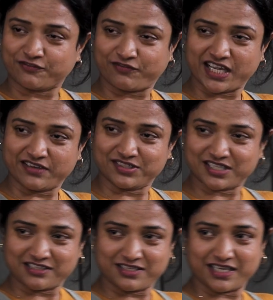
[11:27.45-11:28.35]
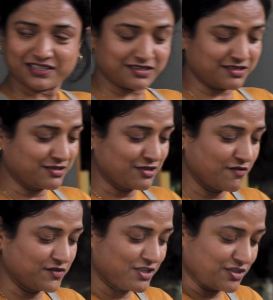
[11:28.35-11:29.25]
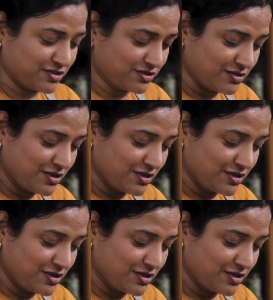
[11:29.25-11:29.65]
flavors and taste of the dish.